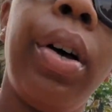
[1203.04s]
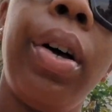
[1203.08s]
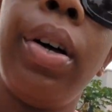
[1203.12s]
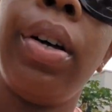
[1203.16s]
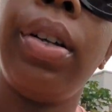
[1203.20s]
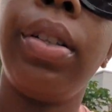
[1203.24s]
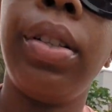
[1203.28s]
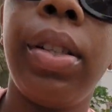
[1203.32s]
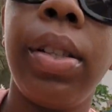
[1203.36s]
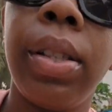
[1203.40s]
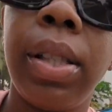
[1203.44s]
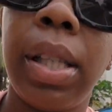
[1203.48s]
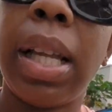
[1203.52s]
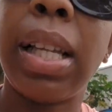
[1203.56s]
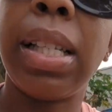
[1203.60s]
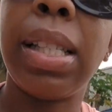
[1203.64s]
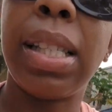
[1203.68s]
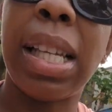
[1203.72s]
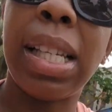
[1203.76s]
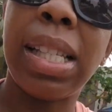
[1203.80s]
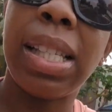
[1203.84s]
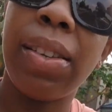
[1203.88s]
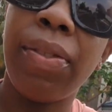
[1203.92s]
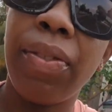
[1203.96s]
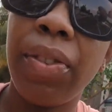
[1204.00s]
So it's like day
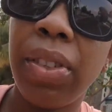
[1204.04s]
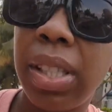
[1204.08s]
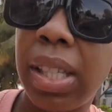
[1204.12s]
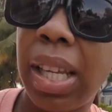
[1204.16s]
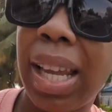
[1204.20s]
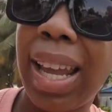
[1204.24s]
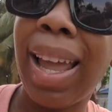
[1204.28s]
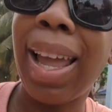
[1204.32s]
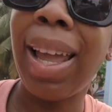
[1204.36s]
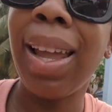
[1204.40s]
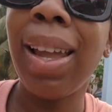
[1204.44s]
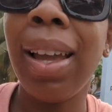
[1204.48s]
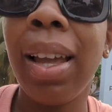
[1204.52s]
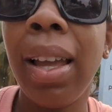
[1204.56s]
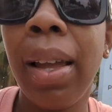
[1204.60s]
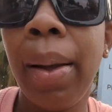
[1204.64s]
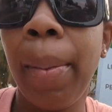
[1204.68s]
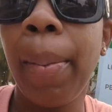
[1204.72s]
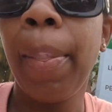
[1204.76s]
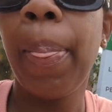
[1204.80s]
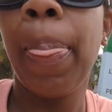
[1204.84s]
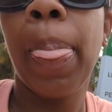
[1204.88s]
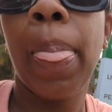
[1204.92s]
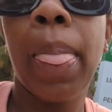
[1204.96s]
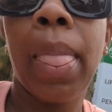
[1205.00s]
7, day
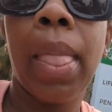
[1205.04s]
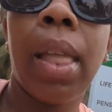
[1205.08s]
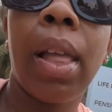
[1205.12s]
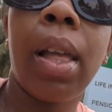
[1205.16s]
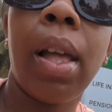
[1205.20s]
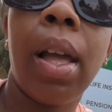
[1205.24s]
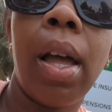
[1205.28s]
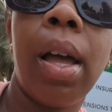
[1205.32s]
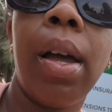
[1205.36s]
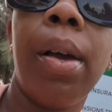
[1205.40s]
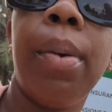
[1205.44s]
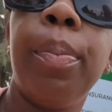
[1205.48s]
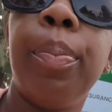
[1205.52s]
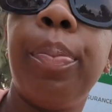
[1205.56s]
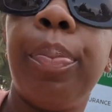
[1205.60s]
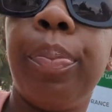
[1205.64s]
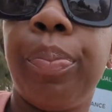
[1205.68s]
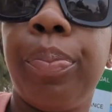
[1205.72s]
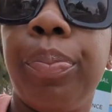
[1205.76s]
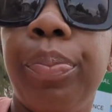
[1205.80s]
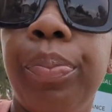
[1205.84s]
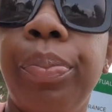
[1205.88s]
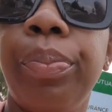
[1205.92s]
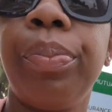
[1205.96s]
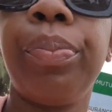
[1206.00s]
8.
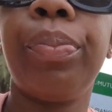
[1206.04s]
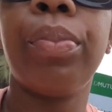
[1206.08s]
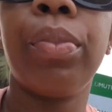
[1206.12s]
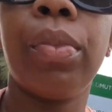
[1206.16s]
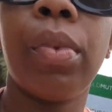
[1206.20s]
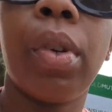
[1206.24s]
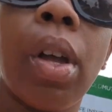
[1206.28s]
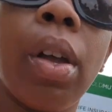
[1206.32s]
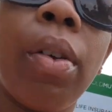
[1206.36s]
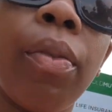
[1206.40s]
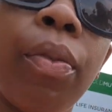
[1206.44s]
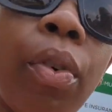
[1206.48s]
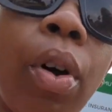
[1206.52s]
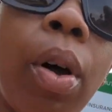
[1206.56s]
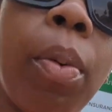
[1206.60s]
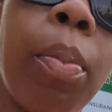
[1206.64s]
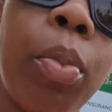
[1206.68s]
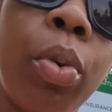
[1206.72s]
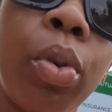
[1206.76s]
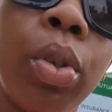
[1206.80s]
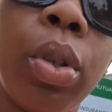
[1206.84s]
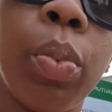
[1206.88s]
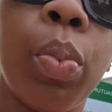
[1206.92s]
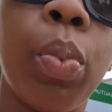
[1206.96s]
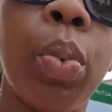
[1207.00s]
Going for our
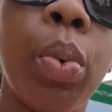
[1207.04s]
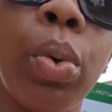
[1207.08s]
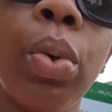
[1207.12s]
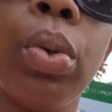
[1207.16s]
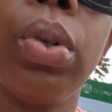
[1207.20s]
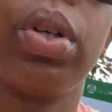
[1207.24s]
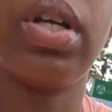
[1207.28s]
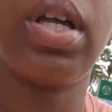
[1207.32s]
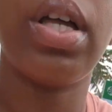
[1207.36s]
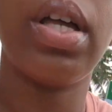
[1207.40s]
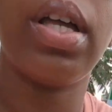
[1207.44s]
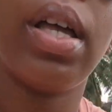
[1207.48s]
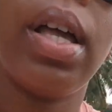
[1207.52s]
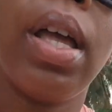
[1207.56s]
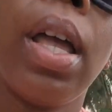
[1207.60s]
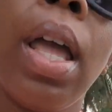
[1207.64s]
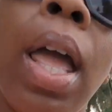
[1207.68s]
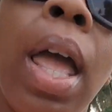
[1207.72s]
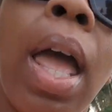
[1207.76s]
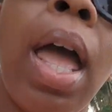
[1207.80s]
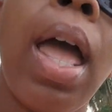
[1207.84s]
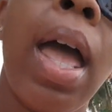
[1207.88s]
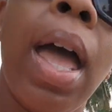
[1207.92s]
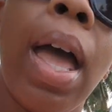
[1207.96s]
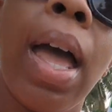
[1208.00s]
morning walk
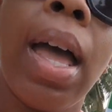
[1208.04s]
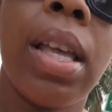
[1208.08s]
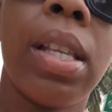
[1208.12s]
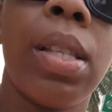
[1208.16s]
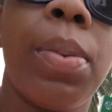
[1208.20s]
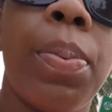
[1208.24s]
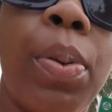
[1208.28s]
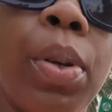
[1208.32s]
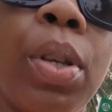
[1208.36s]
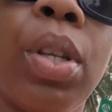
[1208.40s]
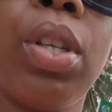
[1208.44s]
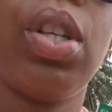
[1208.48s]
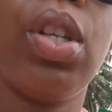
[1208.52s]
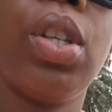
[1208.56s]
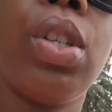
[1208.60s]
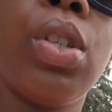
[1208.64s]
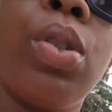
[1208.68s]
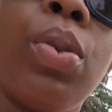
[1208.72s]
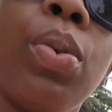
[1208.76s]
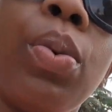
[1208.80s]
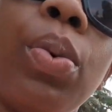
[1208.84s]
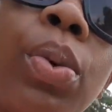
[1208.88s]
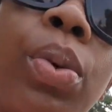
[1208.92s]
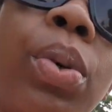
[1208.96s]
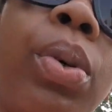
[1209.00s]
as per
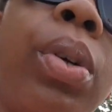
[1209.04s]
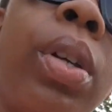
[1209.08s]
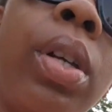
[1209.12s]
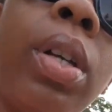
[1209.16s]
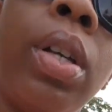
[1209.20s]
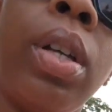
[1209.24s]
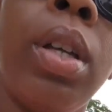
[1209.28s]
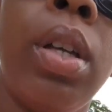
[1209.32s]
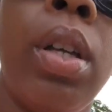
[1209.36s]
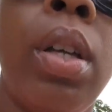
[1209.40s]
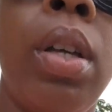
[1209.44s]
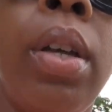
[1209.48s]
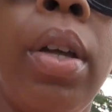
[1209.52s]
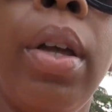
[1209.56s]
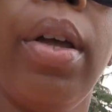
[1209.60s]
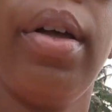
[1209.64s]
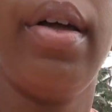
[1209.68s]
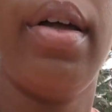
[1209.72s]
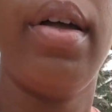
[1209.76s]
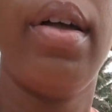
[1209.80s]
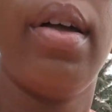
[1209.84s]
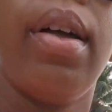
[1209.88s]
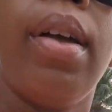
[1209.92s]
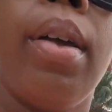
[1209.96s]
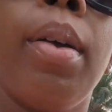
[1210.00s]
usual.
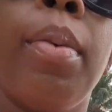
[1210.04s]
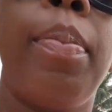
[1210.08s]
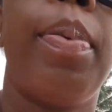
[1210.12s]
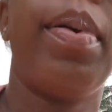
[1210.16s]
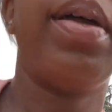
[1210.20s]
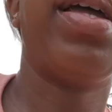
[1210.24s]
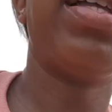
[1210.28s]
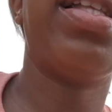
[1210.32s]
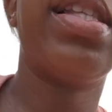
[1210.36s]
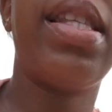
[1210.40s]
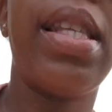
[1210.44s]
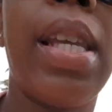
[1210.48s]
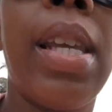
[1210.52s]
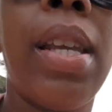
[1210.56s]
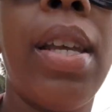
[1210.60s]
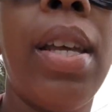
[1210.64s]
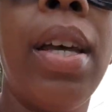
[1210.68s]
Bit